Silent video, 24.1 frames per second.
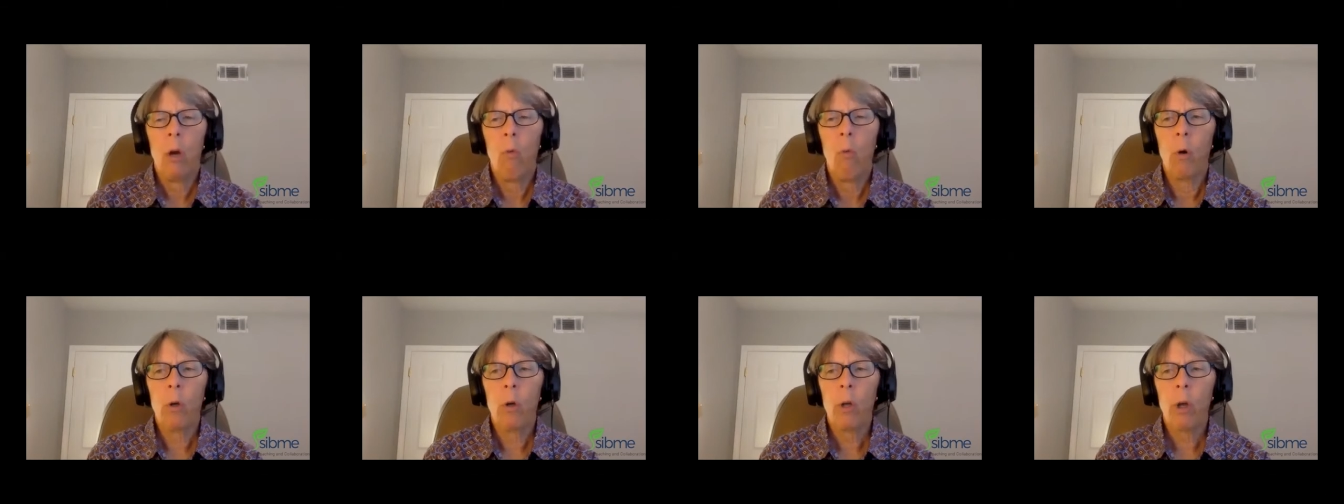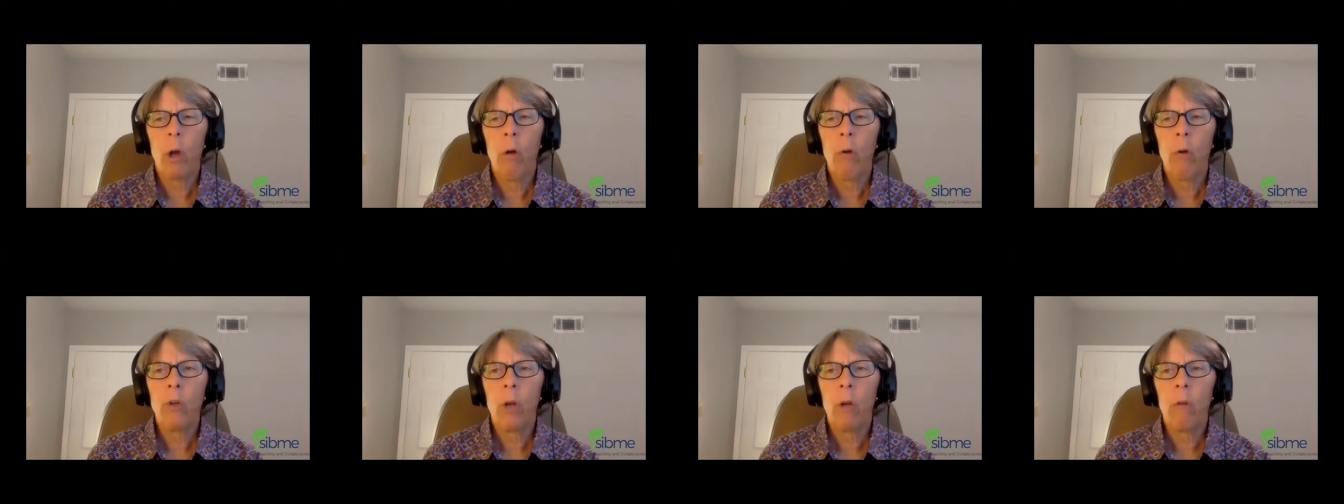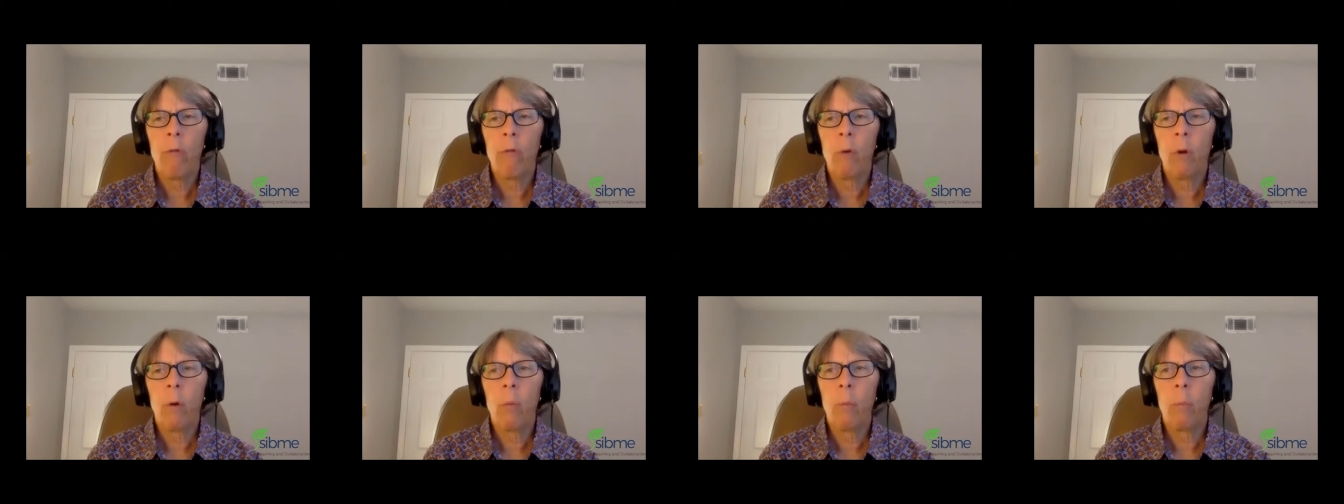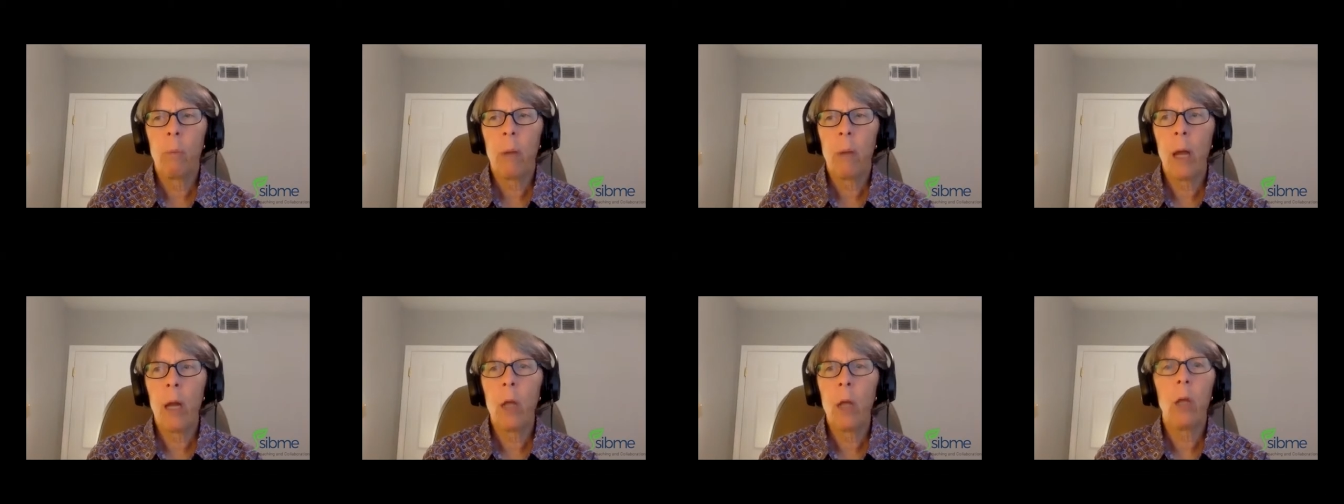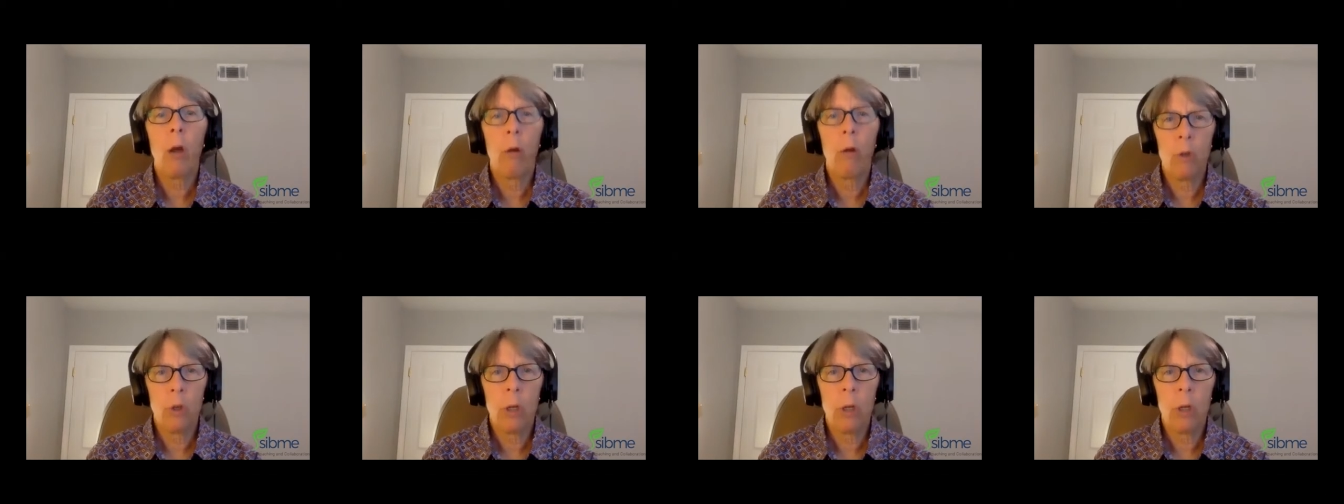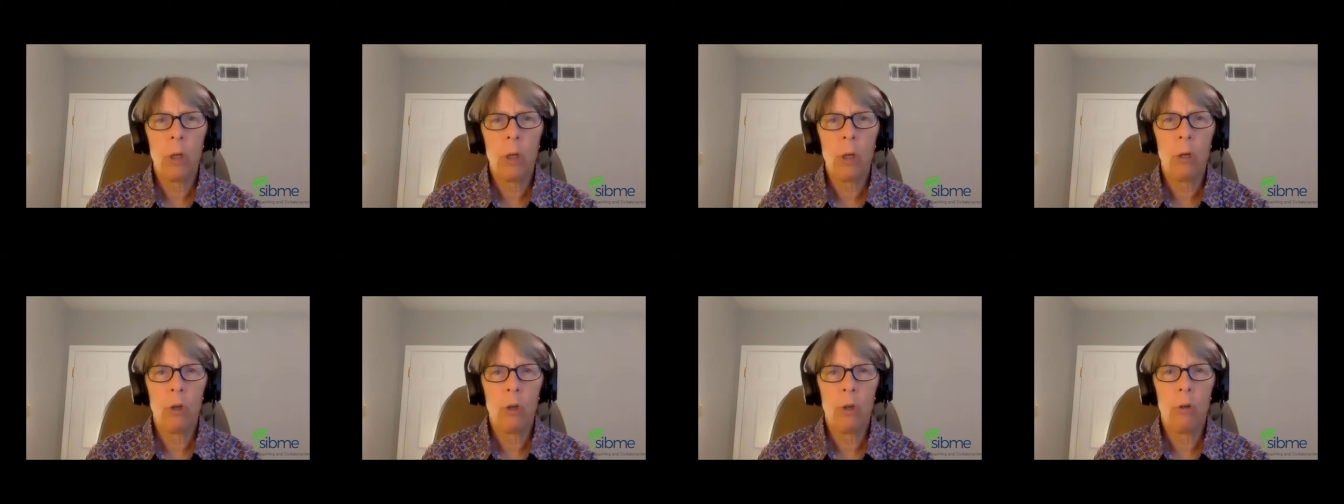we're coaching for
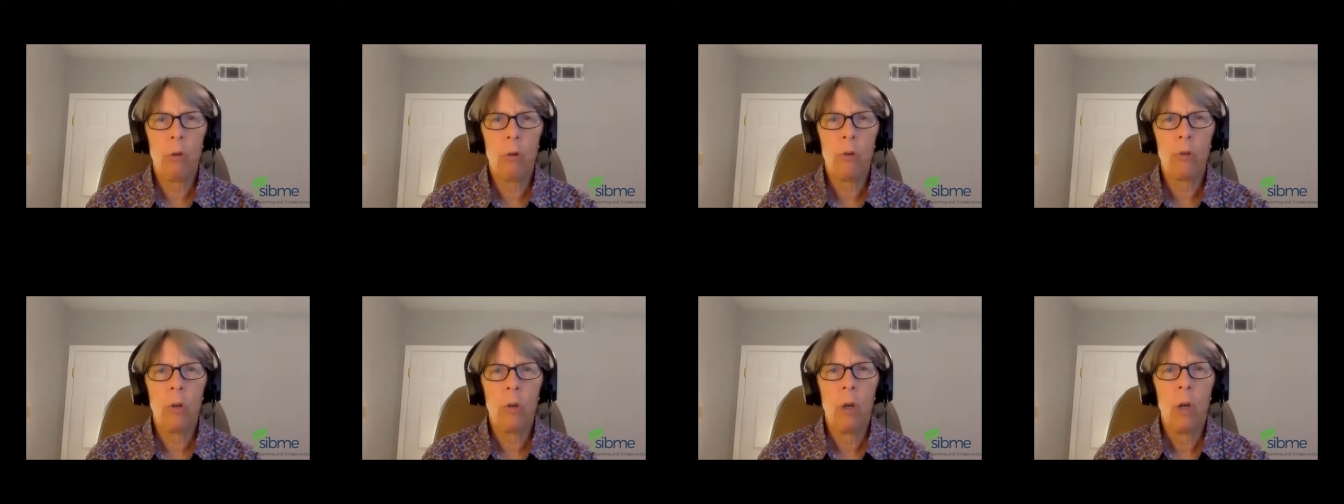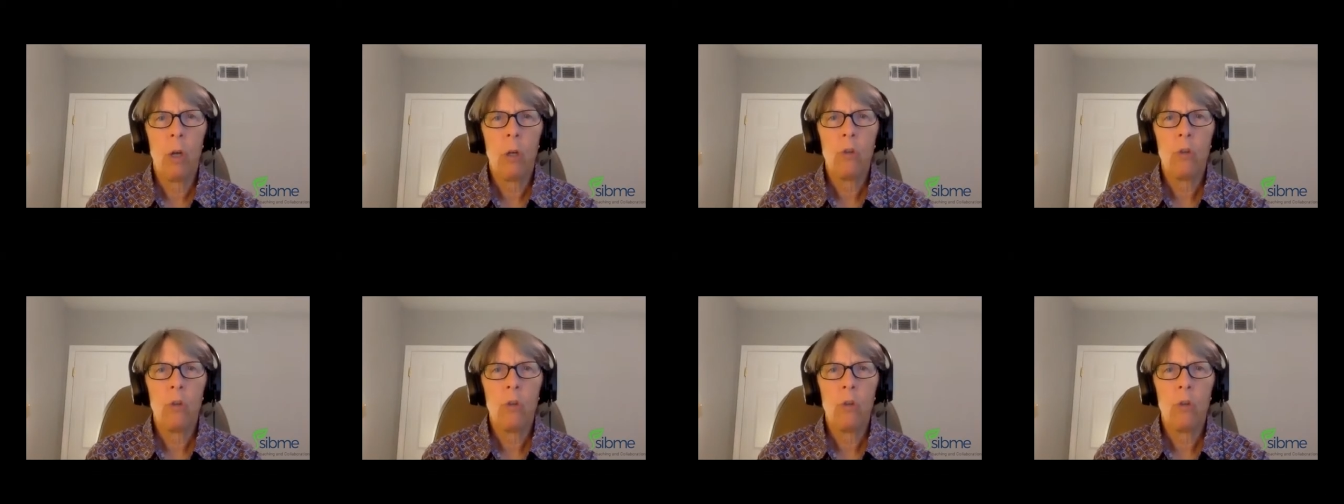pedagogy issues.